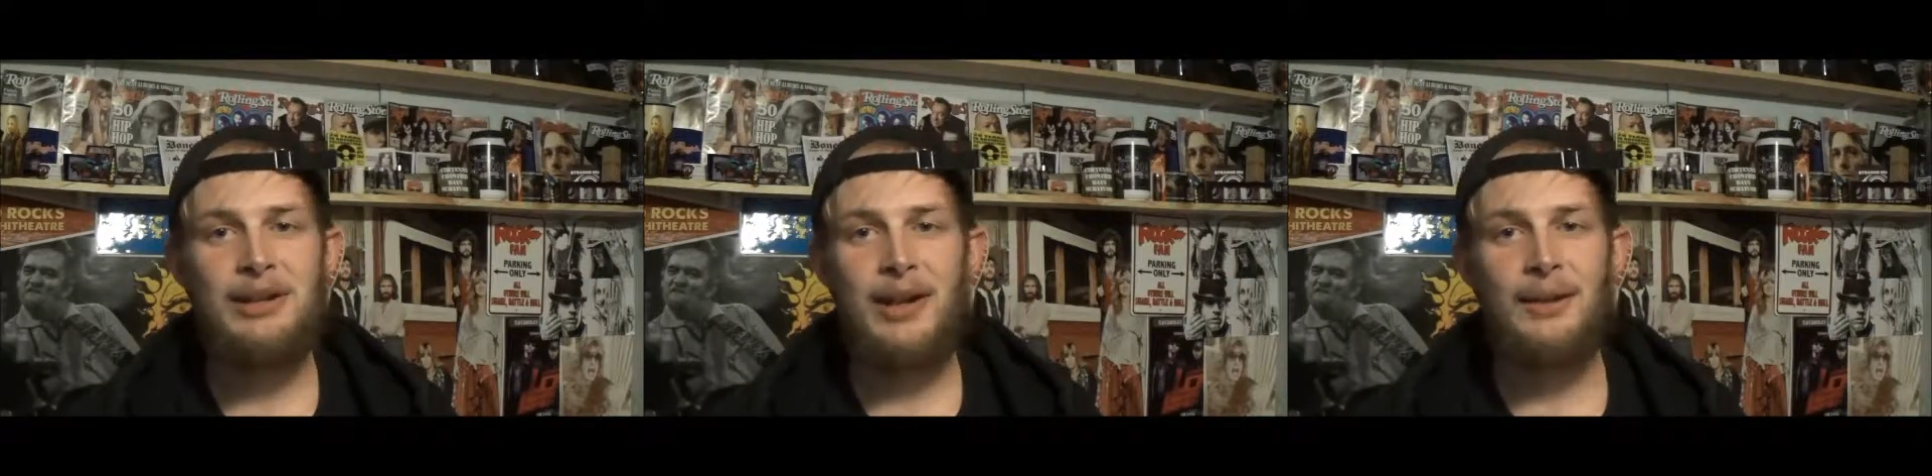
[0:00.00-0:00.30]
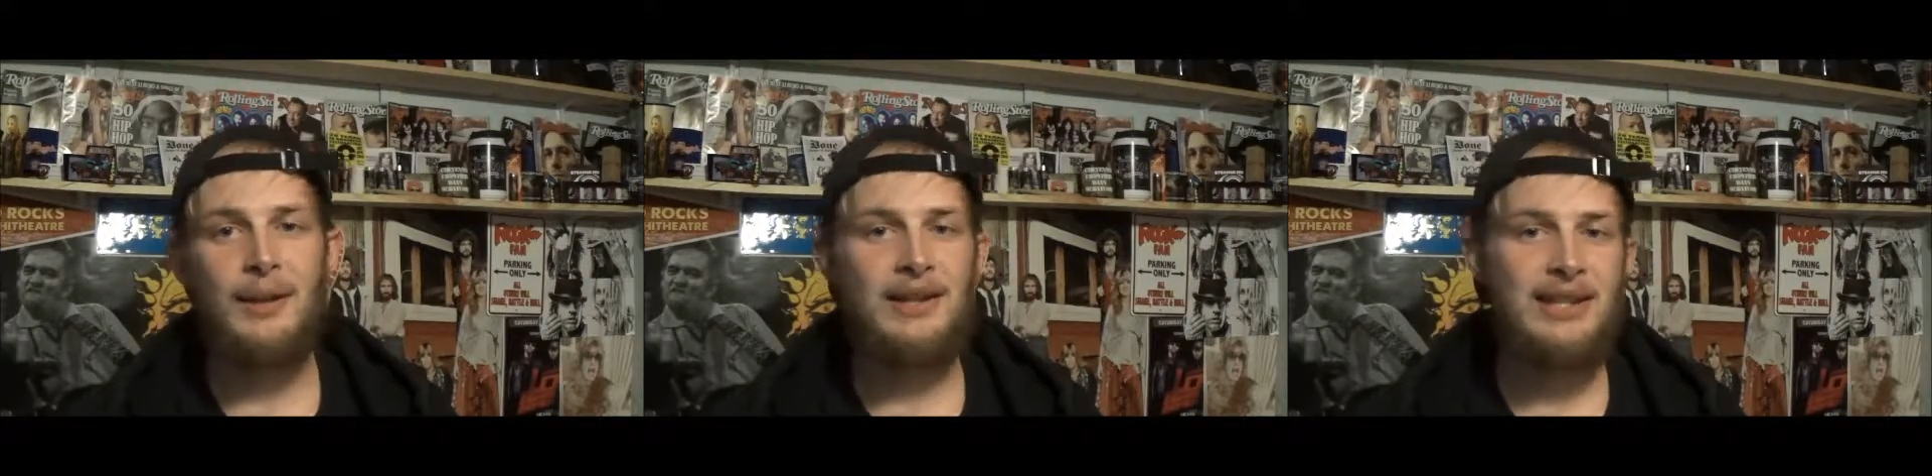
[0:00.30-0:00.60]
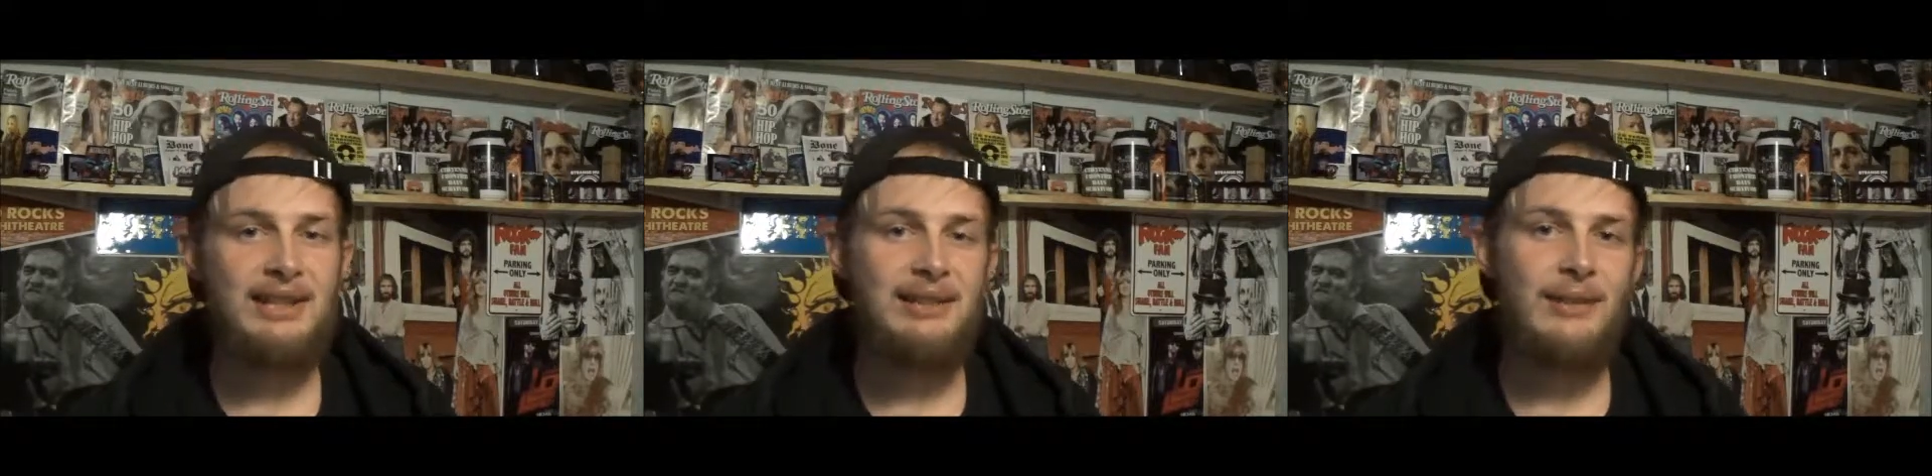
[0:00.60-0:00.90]
Nonetheless,
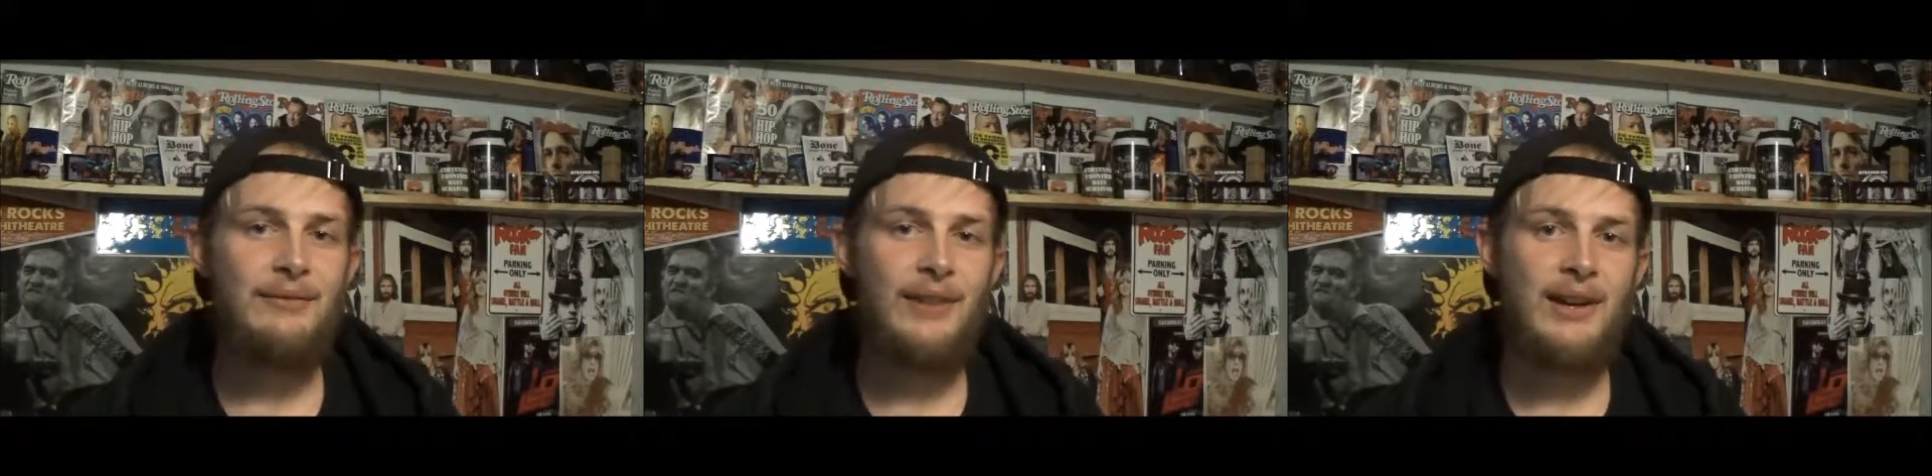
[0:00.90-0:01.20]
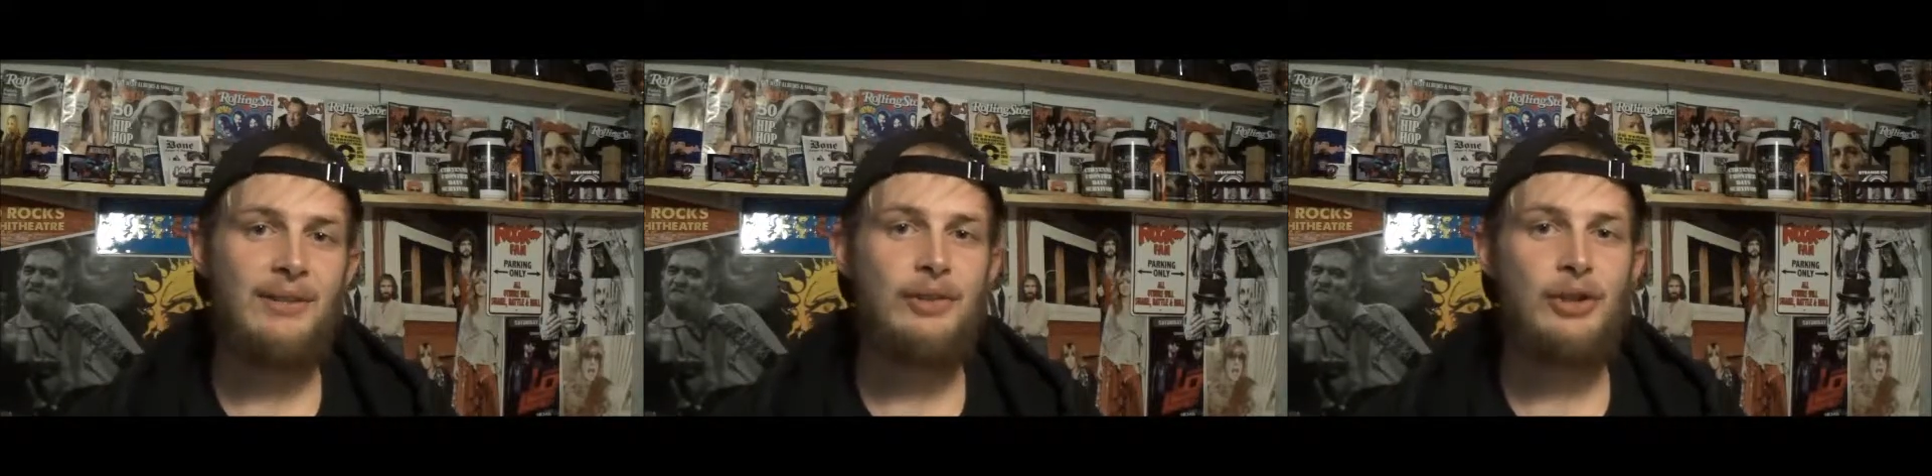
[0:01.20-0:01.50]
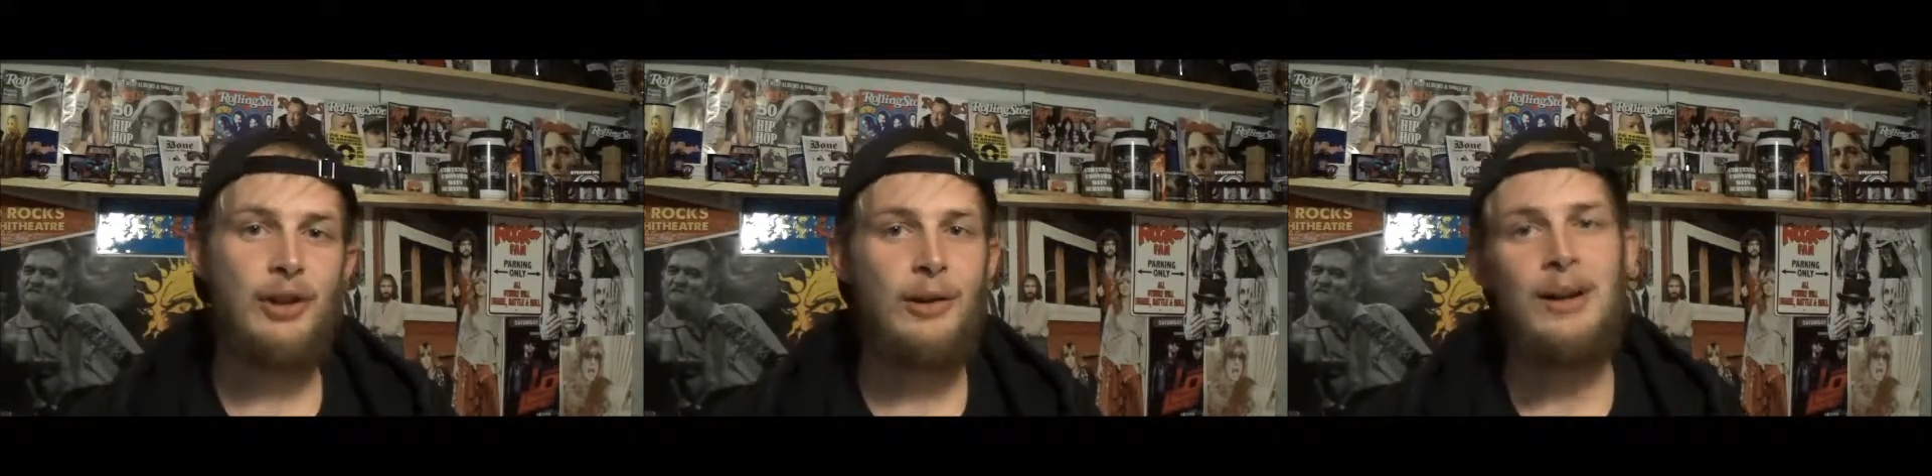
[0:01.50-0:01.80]
I still had fun at the
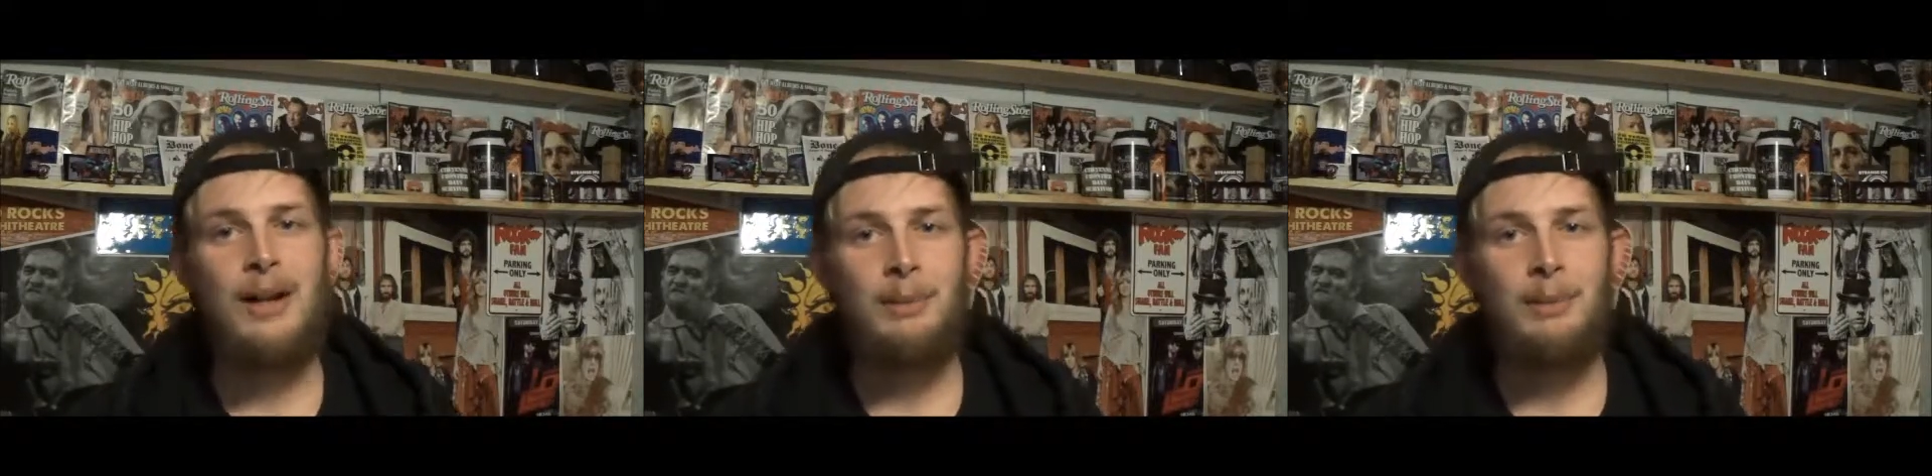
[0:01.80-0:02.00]
show,